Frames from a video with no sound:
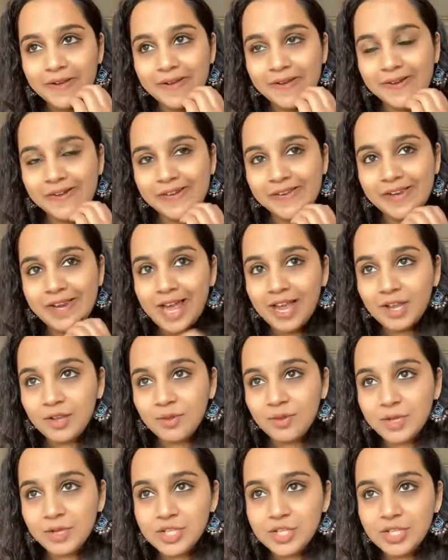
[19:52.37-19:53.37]

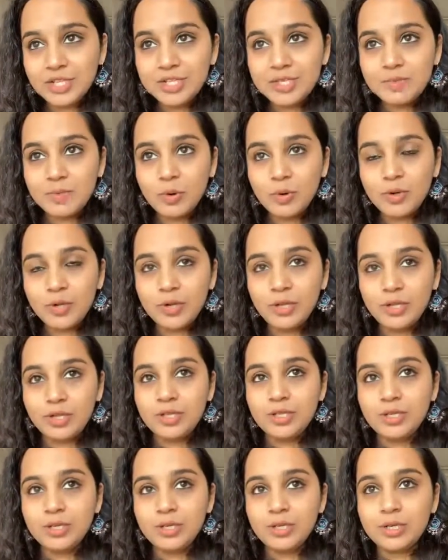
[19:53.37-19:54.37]
language that is spoken in
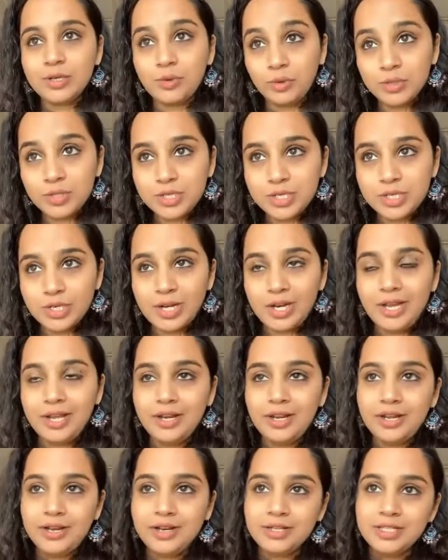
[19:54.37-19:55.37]
the coastal
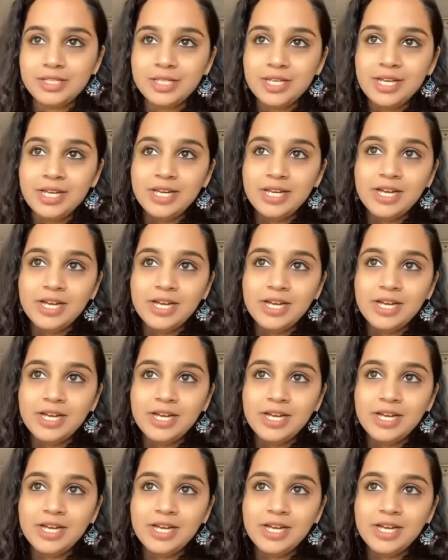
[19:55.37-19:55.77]
areas.